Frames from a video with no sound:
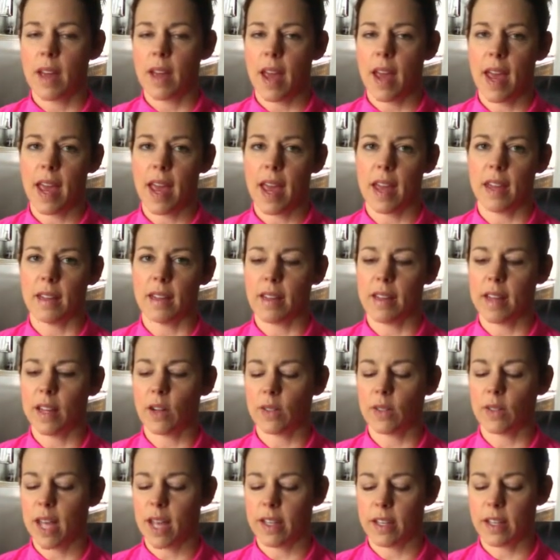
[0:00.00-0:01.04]
And it'll
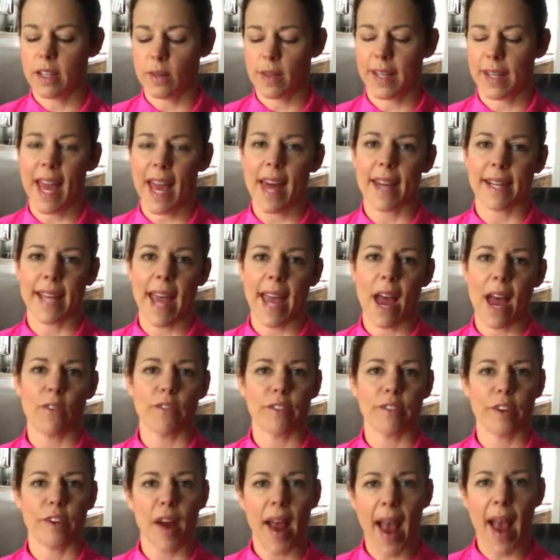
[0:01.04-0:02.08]
tell you how to count
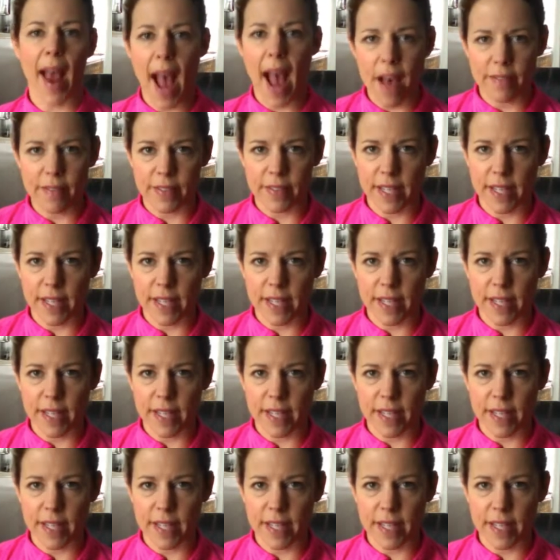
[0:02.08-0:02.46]
for half